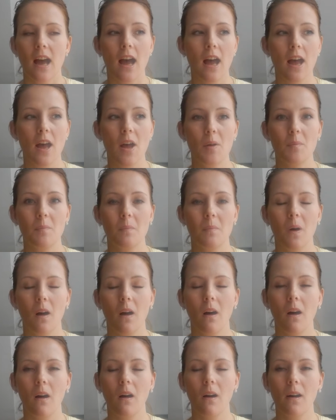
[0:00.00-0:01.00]

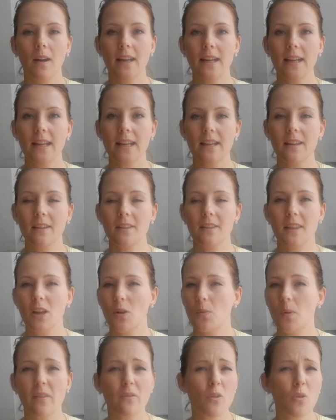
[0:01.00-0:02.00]
I
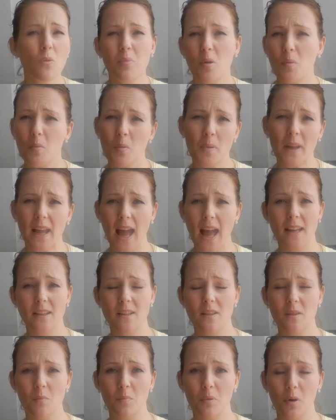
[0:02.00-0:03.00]
think we've all probably
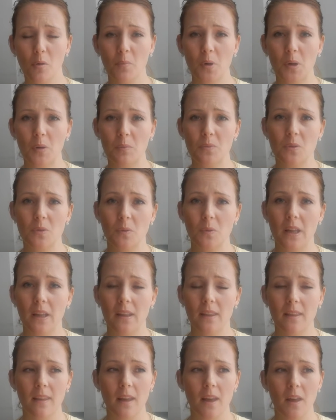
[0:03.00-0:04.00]
had problems
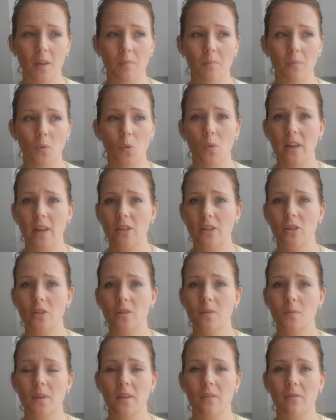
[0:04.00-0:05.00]
with or
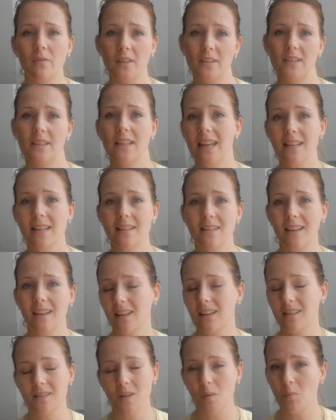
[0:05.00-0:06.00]
issues with fussy
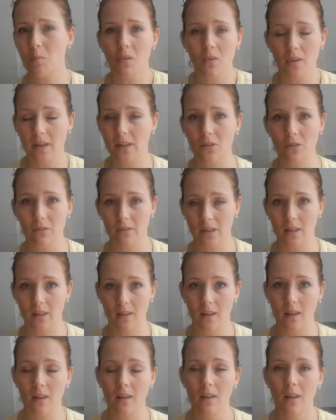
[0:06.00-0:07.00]
eating at some point or
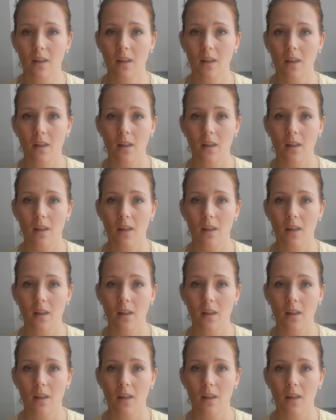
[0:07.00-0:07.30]
another